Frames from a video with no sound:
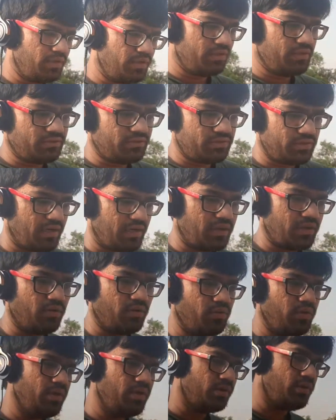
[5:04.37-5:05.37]
things that are
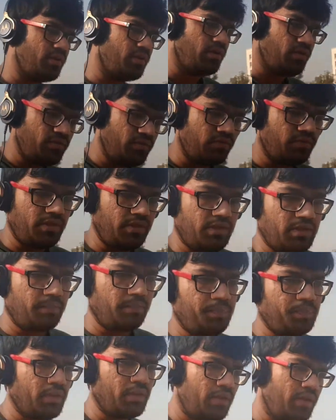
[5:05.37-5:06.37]
going around over
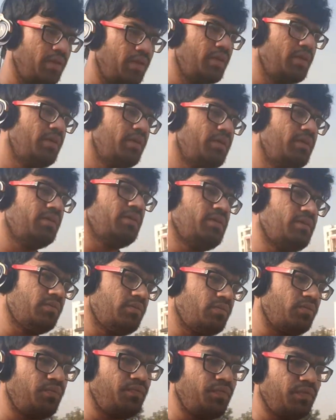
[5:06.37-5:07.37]
here.
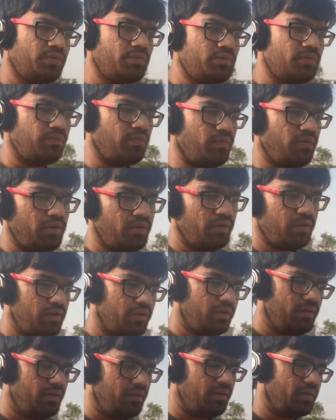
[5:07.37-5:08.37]
First of
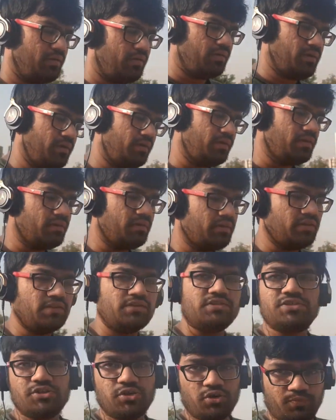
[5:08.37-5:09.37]
all,
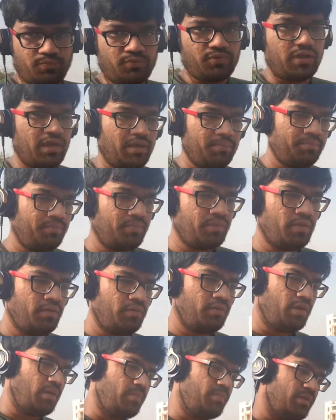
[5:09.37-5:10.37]
the Jio Prime.
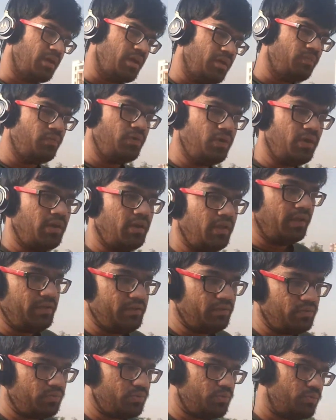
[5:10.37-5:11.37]
I mean, I would
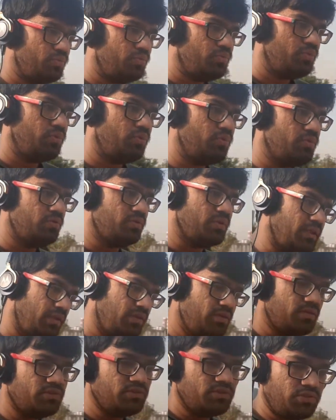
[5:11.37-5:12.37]
like to
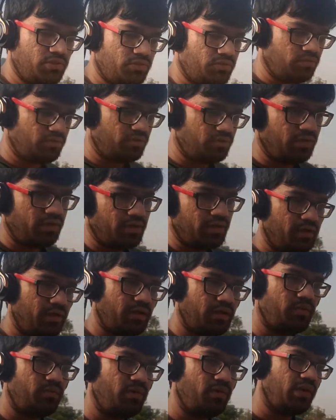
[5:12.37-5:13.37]
thank you, Jio,
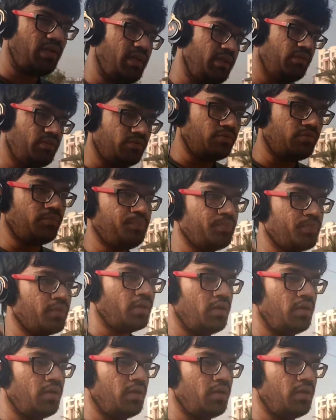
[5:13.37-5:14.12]
and I would like to